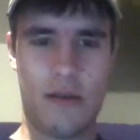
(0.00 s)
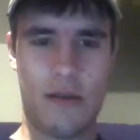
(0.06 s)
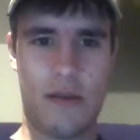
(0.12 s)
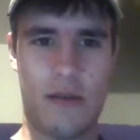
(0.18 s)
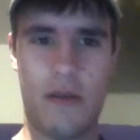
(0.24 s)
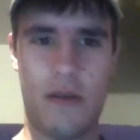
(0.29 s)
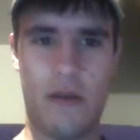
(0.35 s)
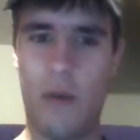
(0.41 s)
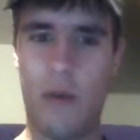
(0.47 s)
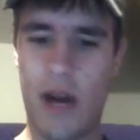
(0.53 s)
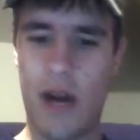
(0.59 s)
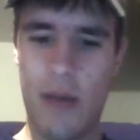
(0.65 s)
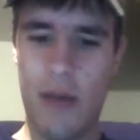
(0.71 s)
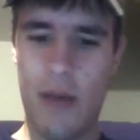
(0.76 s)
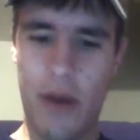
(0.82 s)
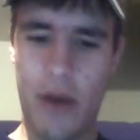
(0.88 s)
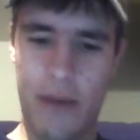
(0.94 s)
I don't know
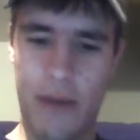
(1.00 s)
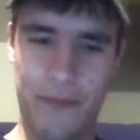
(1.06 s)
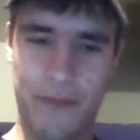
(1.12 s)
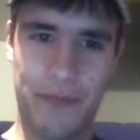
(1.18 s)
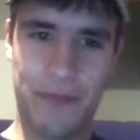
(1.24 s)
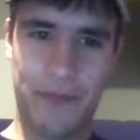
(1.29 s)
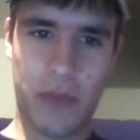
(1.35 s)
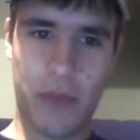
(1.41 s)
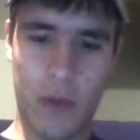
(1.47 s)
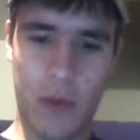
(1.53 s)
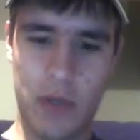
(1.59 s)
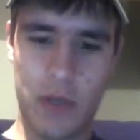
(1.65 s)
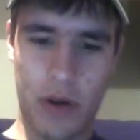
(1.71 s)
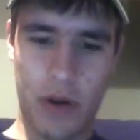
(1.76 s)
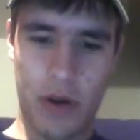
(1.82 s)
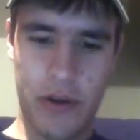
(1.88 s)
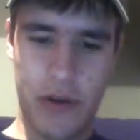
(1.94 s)
why, but what
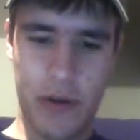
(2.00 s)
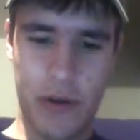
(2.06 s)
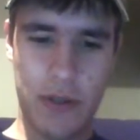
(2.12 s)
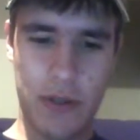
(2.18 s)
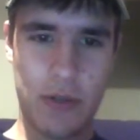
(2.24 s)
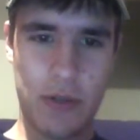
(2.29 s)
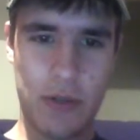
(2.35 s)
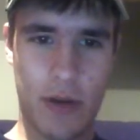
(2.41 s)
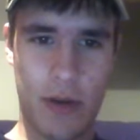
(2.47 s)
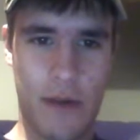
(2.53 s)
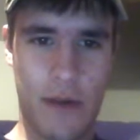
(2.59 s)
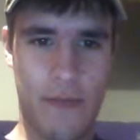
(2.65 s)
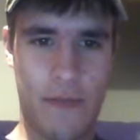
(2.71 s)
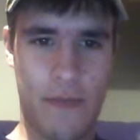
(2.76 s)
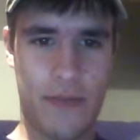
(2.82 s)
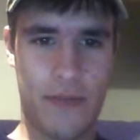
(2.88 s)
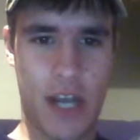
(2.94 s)
you want to do is you want
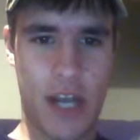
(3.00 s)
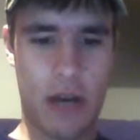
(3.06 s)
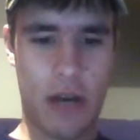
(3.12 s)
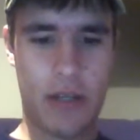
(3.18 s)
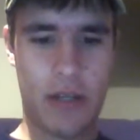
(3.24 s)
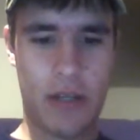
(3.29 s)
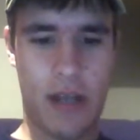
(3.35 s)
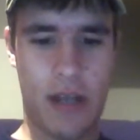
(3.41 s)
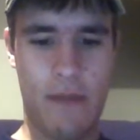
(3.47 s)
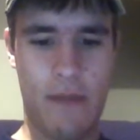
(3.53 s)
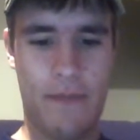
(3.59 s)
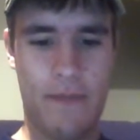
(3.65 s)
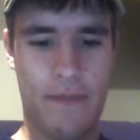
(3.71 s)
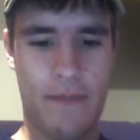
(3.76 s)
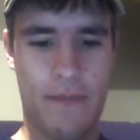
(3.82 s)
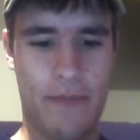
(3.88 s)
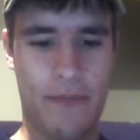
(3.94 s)
to take your tin
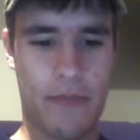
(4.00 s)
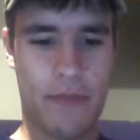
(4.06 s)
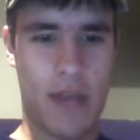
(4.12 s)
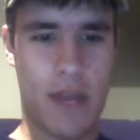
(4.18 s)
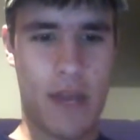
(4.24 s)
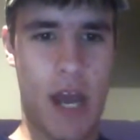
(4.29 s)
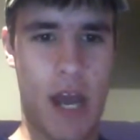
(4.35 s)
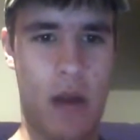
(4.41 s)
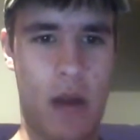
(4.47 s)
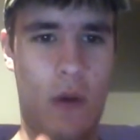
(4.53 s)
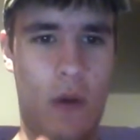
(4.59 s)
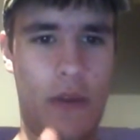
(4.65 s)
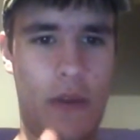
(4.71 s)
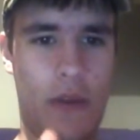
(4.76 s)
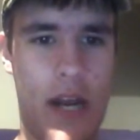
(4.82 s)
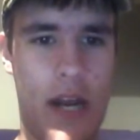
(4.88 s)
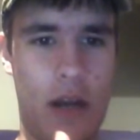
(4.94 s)
and
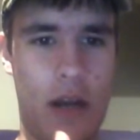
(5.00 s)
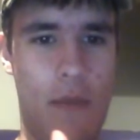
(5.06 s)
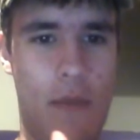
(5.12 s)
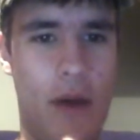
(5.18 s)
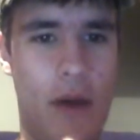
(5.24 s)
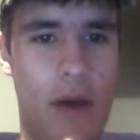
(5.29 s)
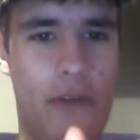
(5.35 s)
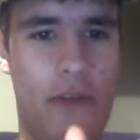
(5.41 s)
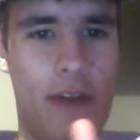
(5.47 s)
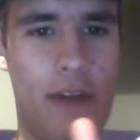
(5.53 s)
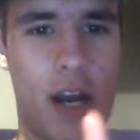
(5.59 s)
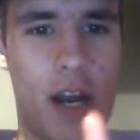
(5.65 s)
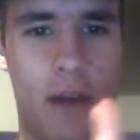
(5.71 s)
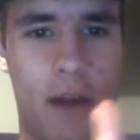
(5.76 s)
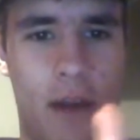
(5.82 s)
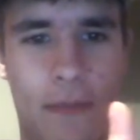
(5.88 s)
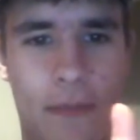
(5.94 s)
hold it in your middle
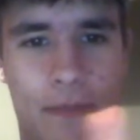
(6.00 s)
finger,